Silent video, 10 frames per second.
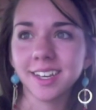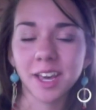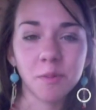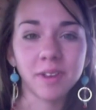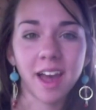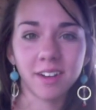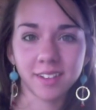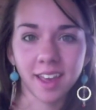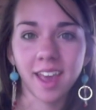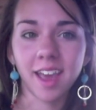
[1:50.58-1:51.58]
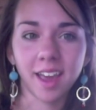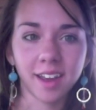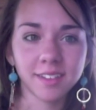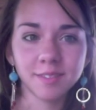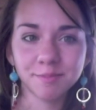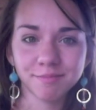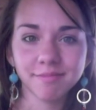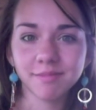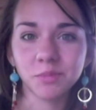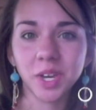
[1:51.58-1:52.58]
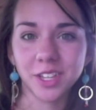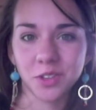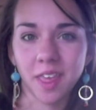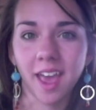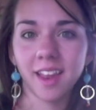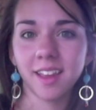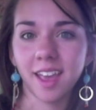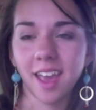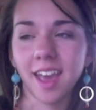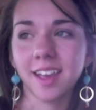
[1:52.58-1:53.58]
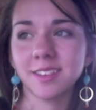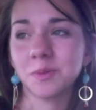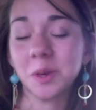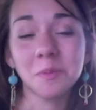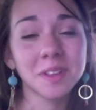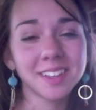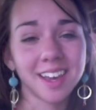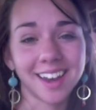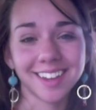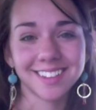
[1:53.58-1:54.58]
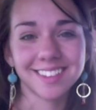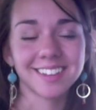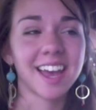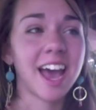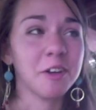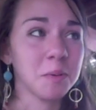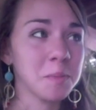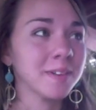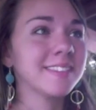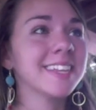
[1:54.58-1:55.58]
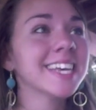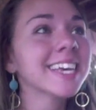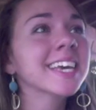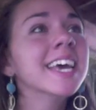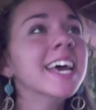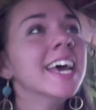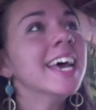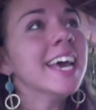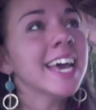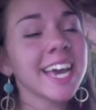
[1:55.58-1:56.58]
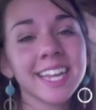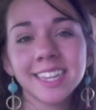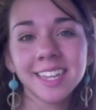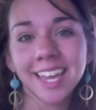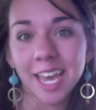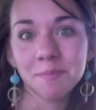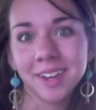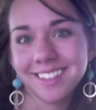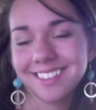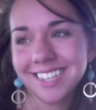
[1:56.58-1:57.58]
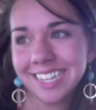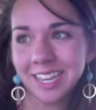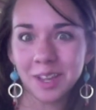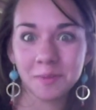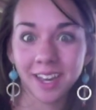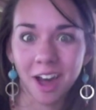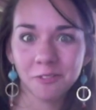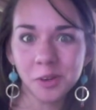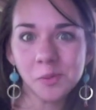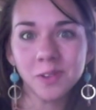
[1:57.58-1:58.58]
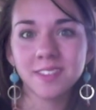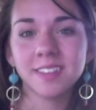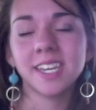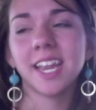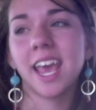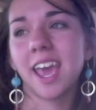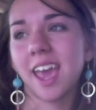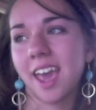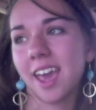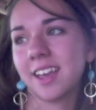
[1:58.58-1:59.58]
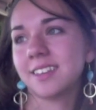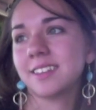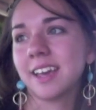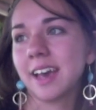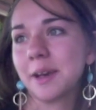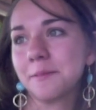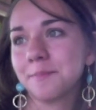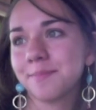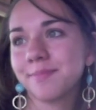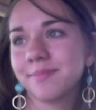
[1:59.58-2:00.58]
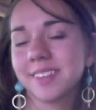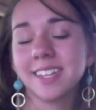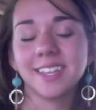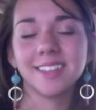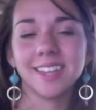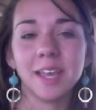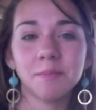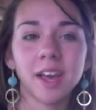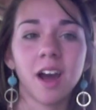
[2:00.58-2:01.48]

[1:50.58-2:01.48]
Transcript: come down and we'll get you that. And to be completely honest, I remember sitting in my seat, my comfortable seat, and in my